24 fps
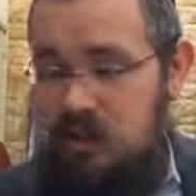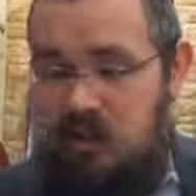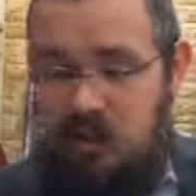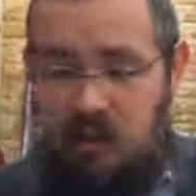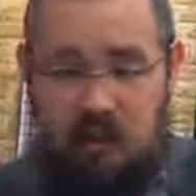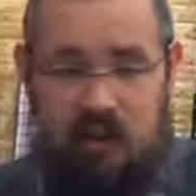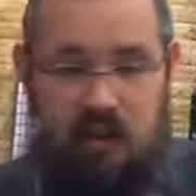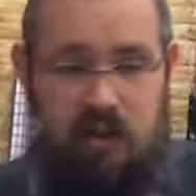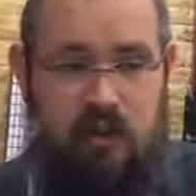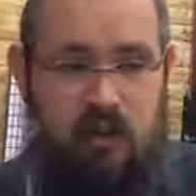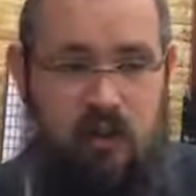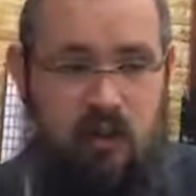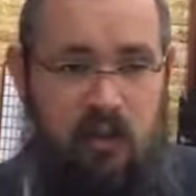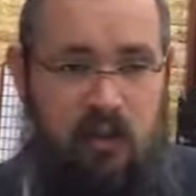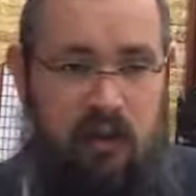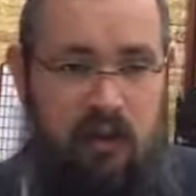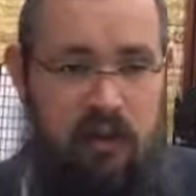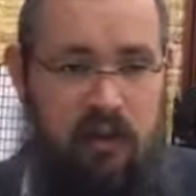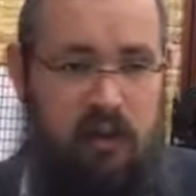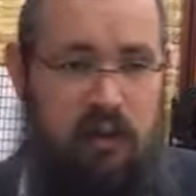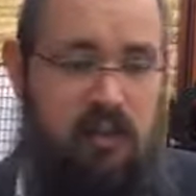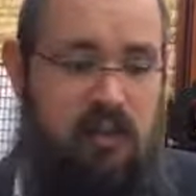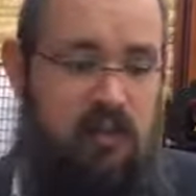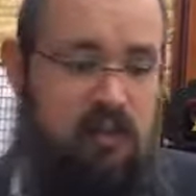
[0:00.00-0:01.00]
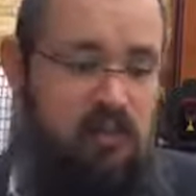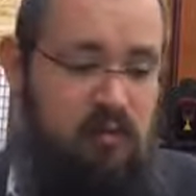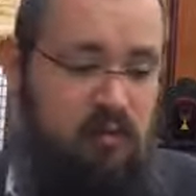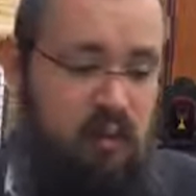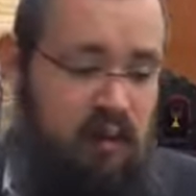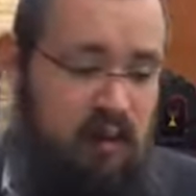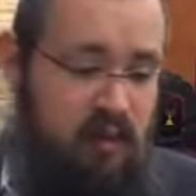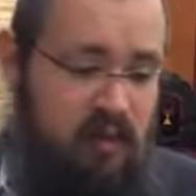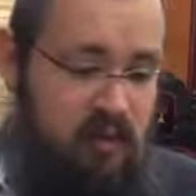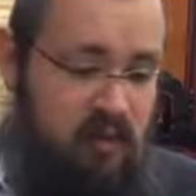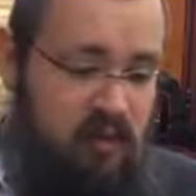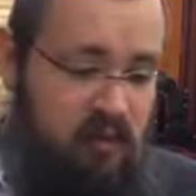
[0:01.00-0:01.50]
initial questions, as
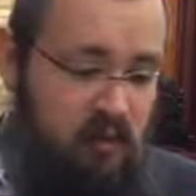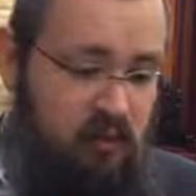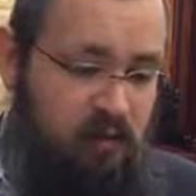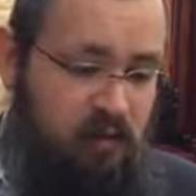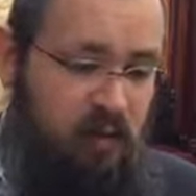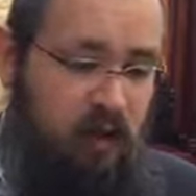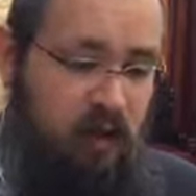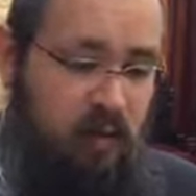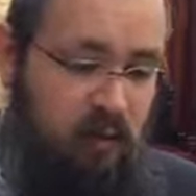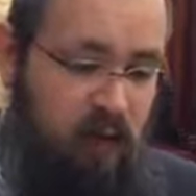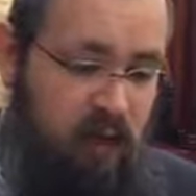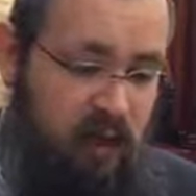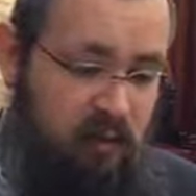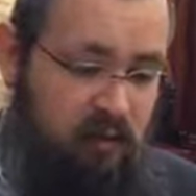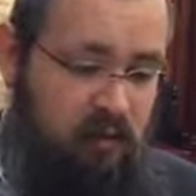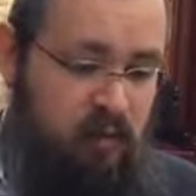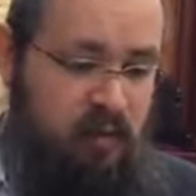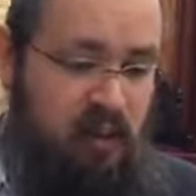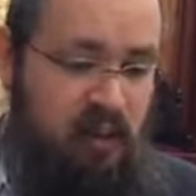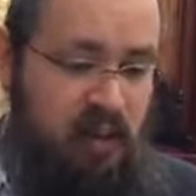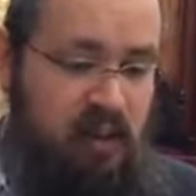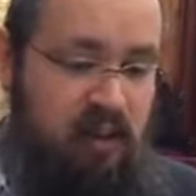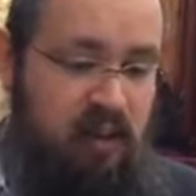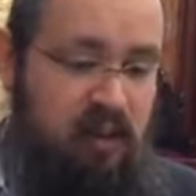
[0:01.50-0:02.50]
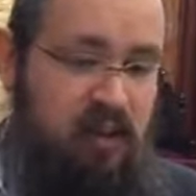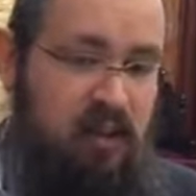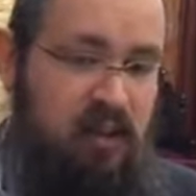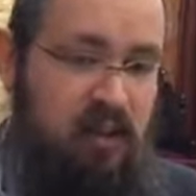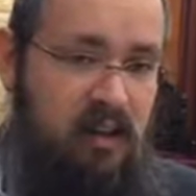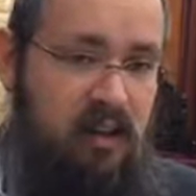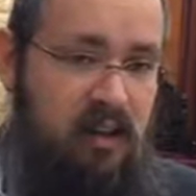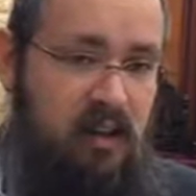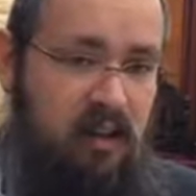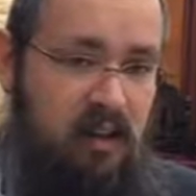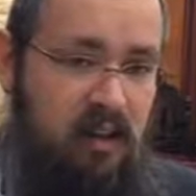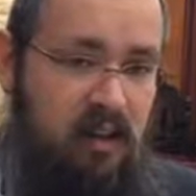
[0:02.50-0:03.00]
well as so far as we're getting into
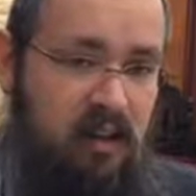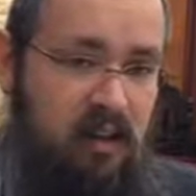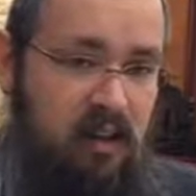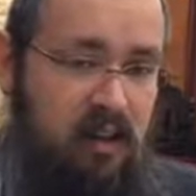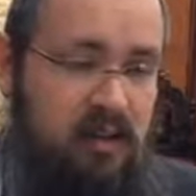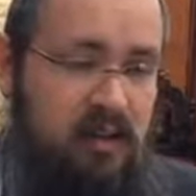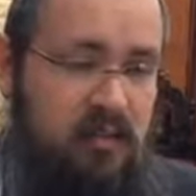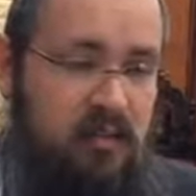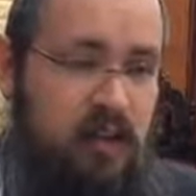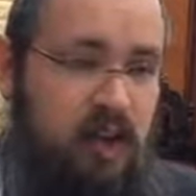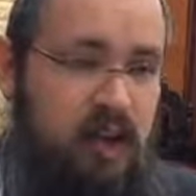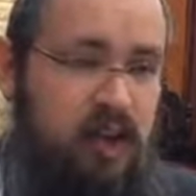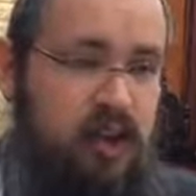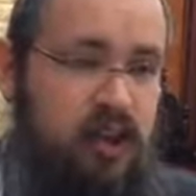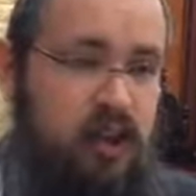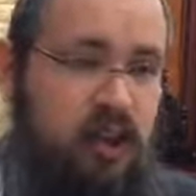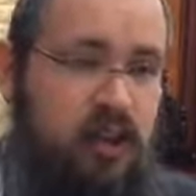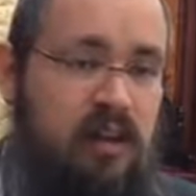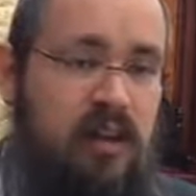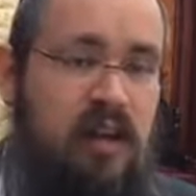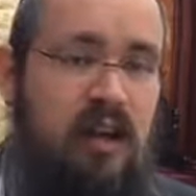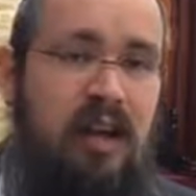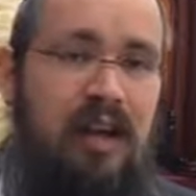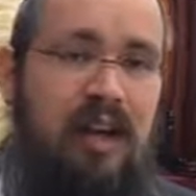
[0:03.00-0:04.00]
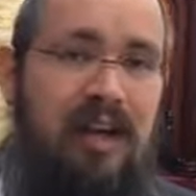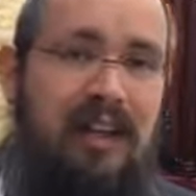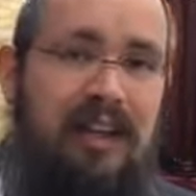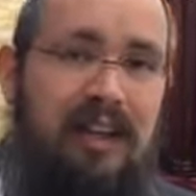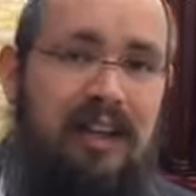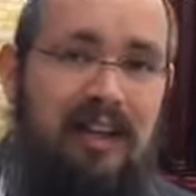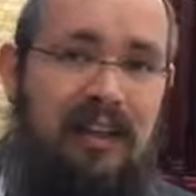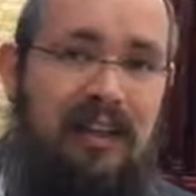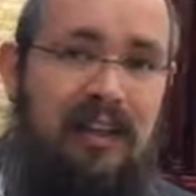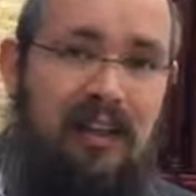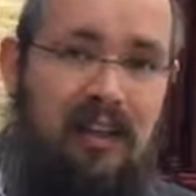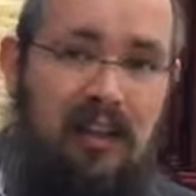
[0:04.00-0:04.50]
the explanation,
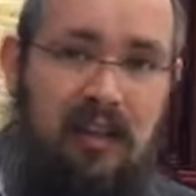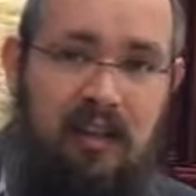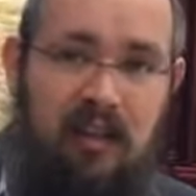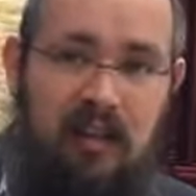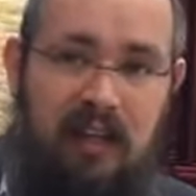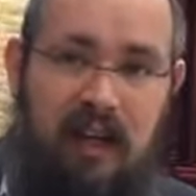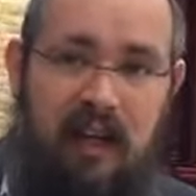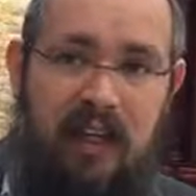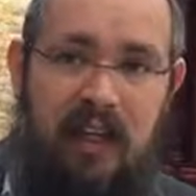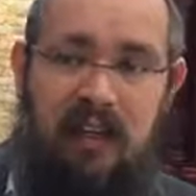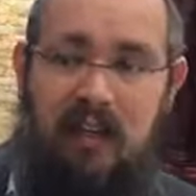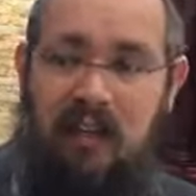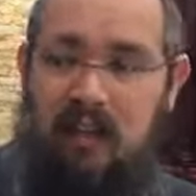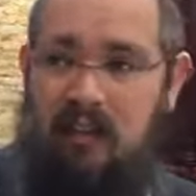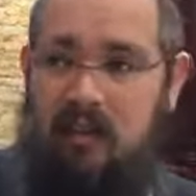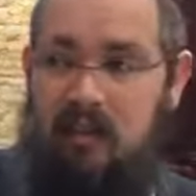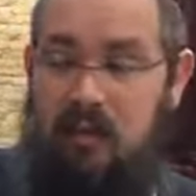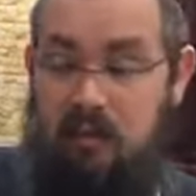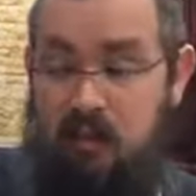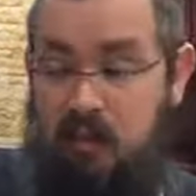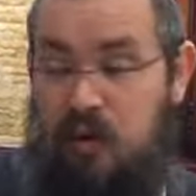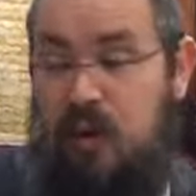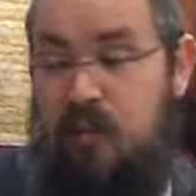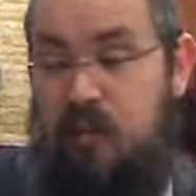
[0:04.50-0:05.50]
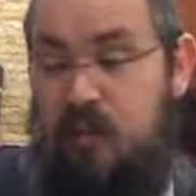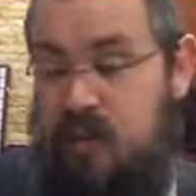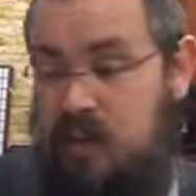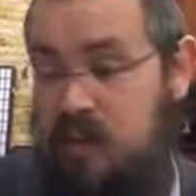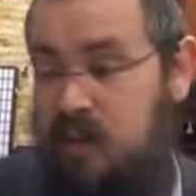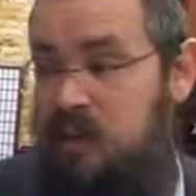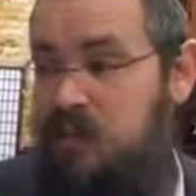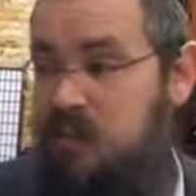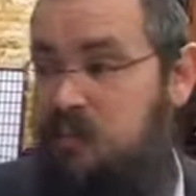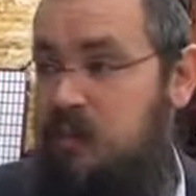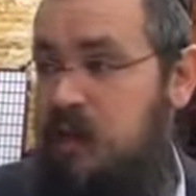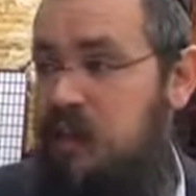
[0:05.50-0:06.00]
the idea, the premise that
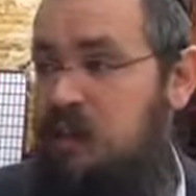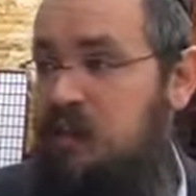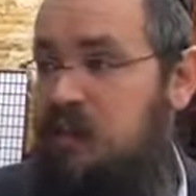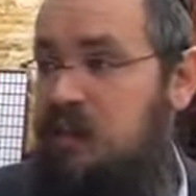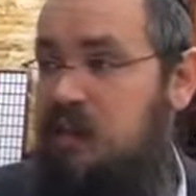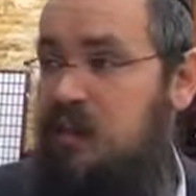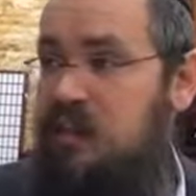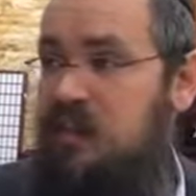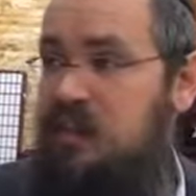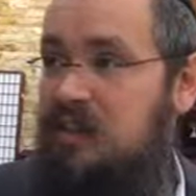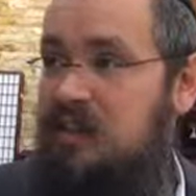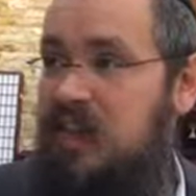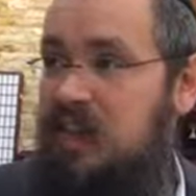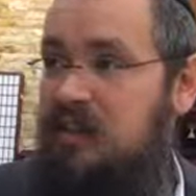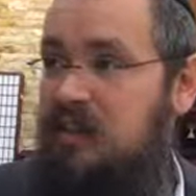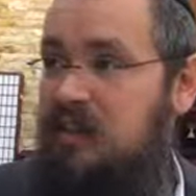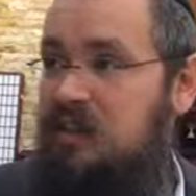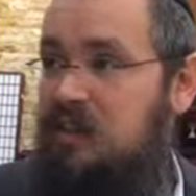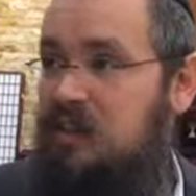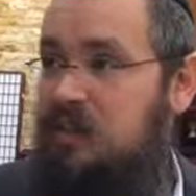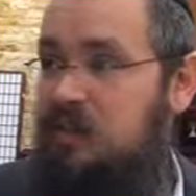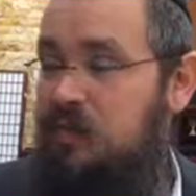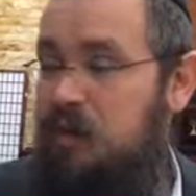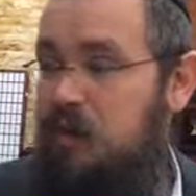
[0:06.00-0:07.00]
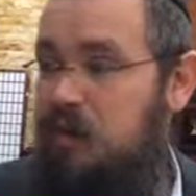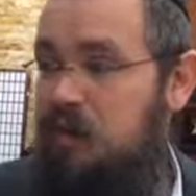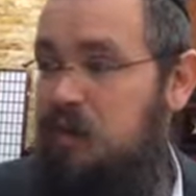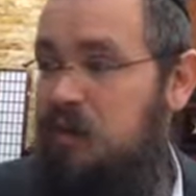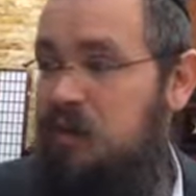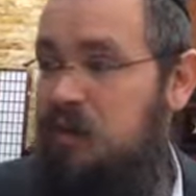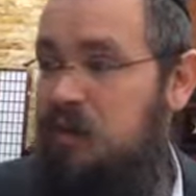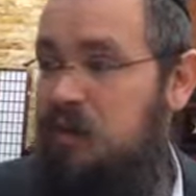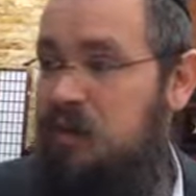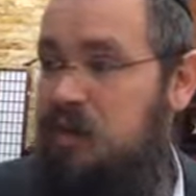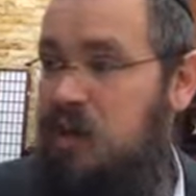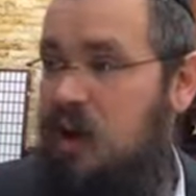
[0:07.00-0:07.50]
it's based on is that the spirit
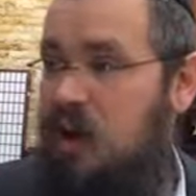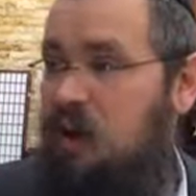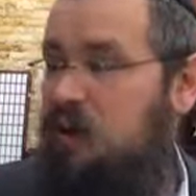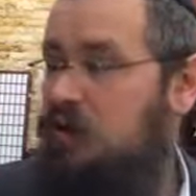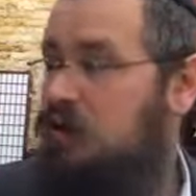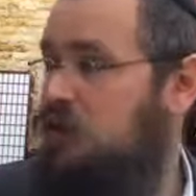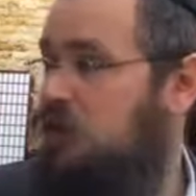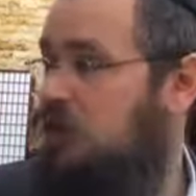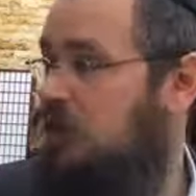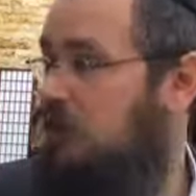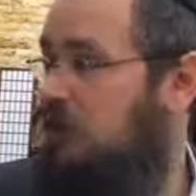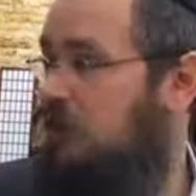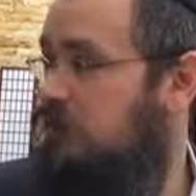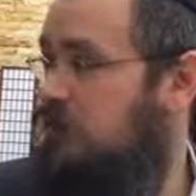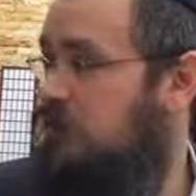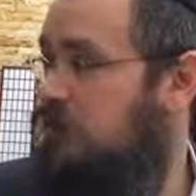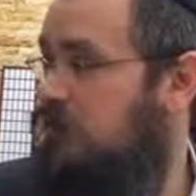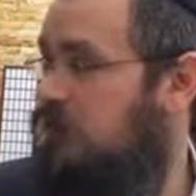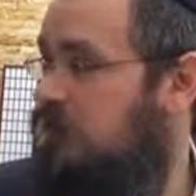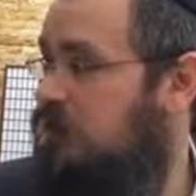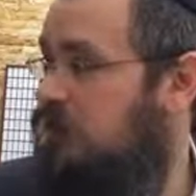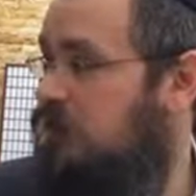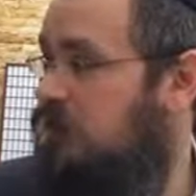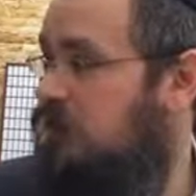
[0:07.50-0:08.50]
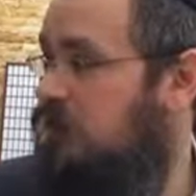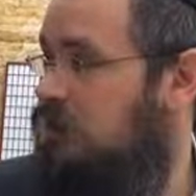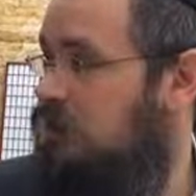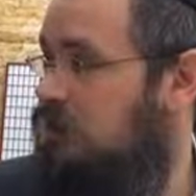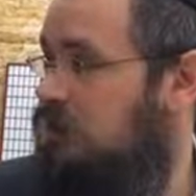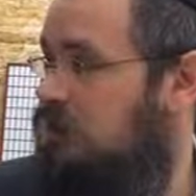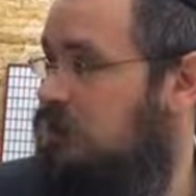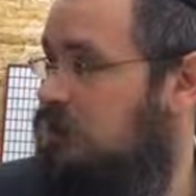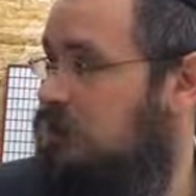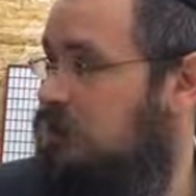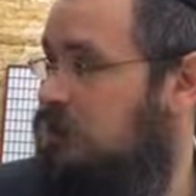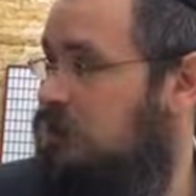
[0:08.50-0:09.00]
is higher than
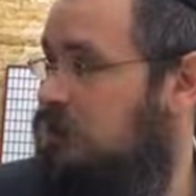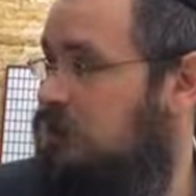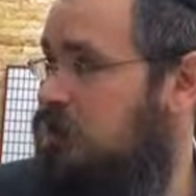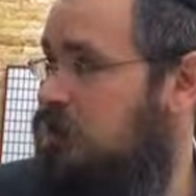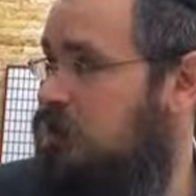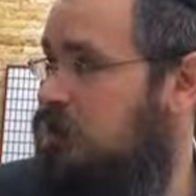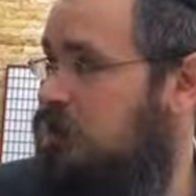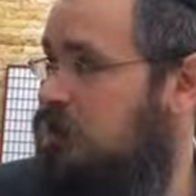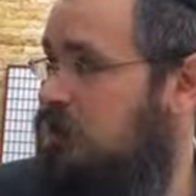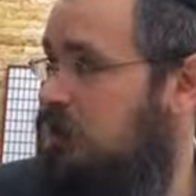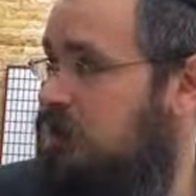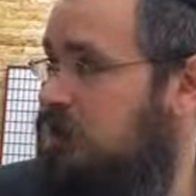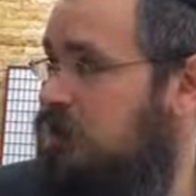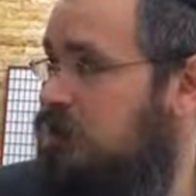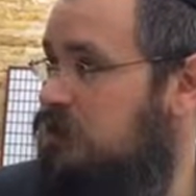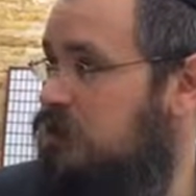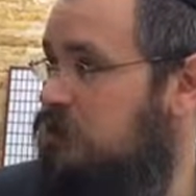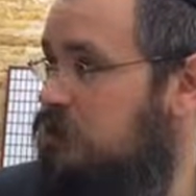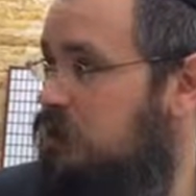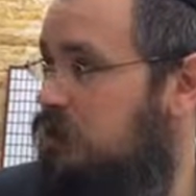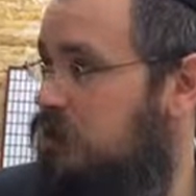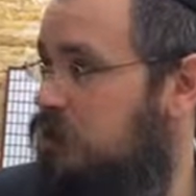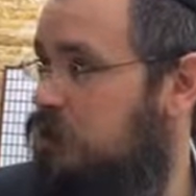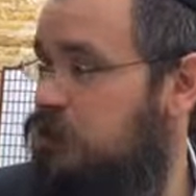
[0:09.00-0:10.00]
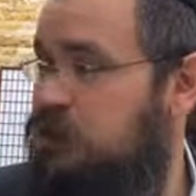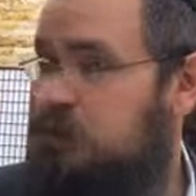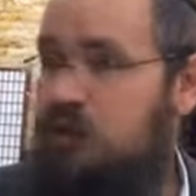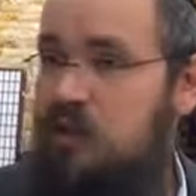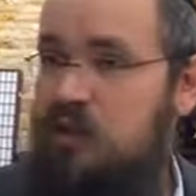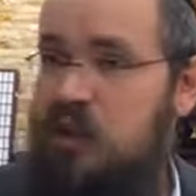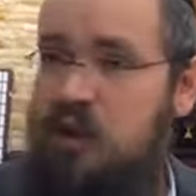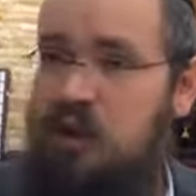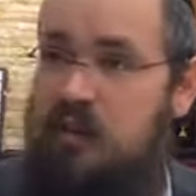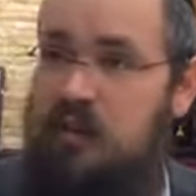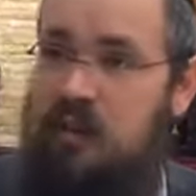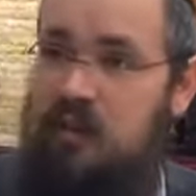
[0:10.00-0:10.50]
the material, right? The spiritual is
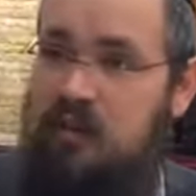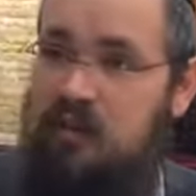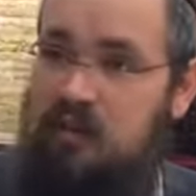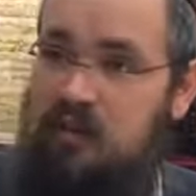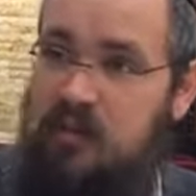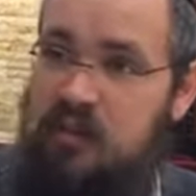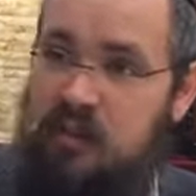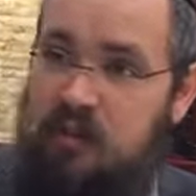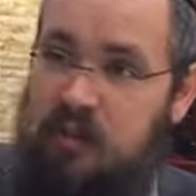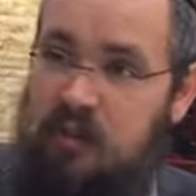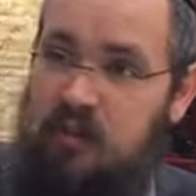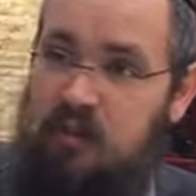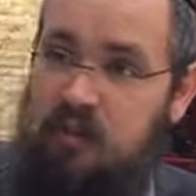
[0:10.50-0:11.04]
higher than the physical,